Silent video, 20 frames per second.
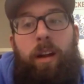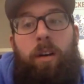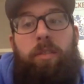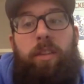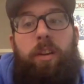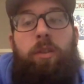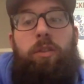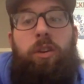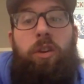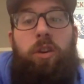
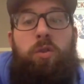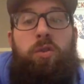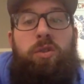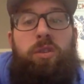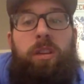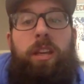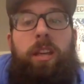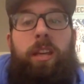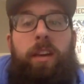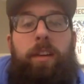they'll
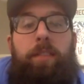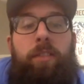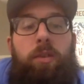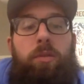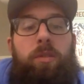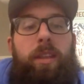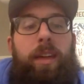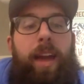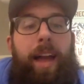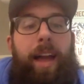usually give you
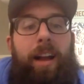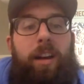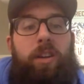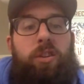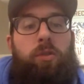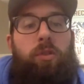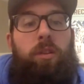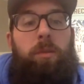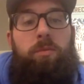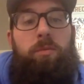the
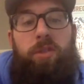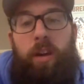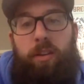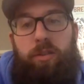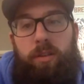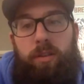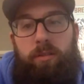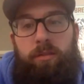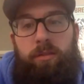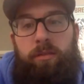actual
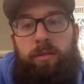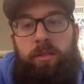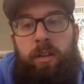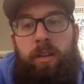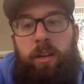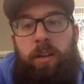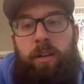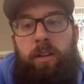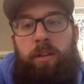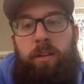objection,
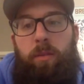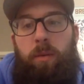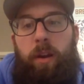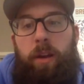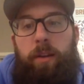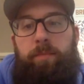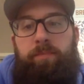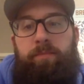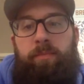right?